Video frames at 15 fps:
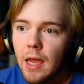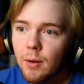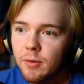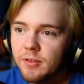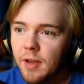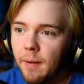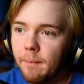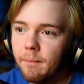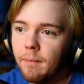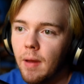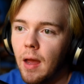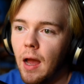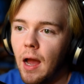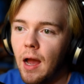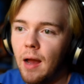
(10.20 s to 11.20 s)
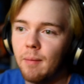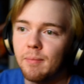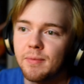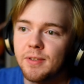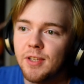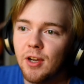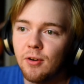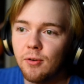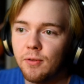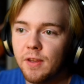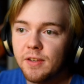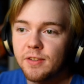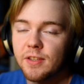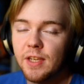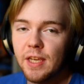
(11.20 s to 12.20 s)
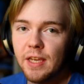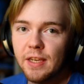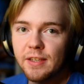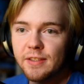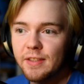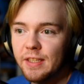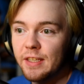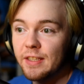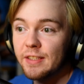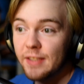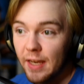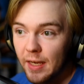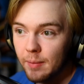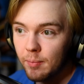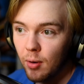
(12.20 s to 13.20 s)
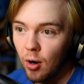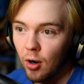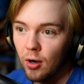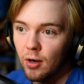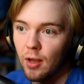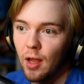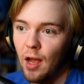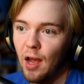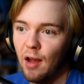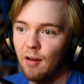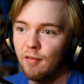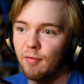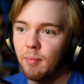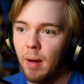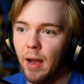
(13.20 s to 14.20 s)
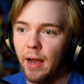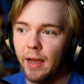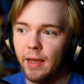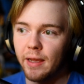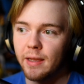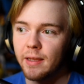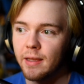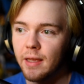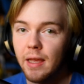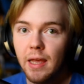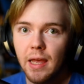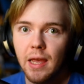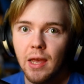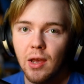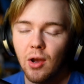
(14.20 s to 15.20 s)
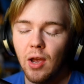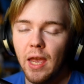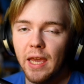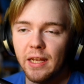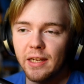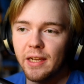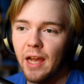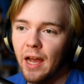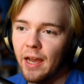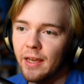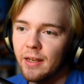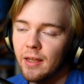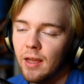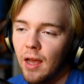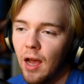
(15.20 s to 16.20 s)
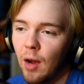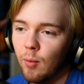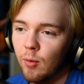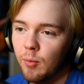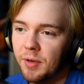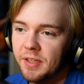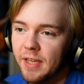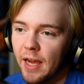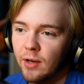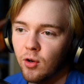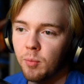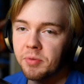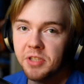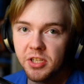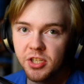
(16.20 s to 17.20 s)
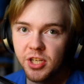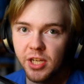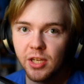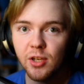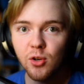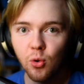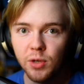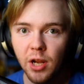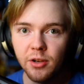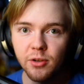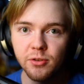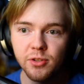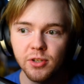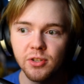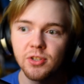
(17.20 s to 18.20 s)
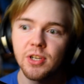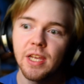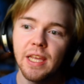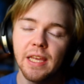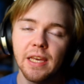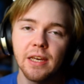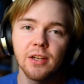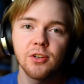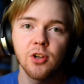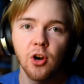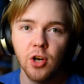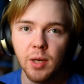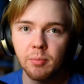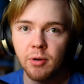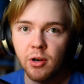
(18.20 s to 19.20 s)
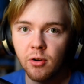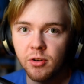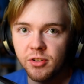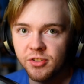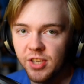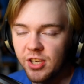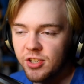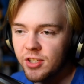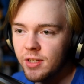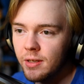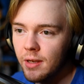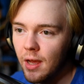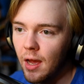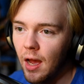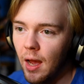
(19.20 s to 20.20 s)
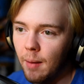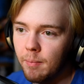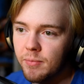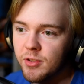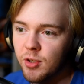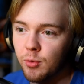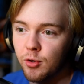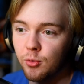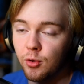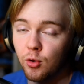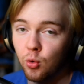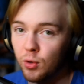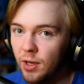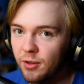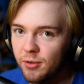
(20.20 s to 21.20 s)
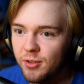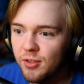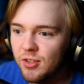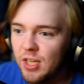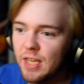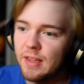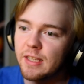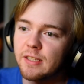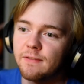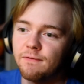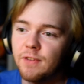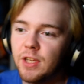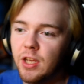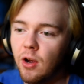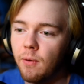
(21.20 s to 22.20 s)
up? So this is the second part of my Ana guide where we tackle positioning, cooldown usage, and target prioritization. So we're doing cooldown usage in this video.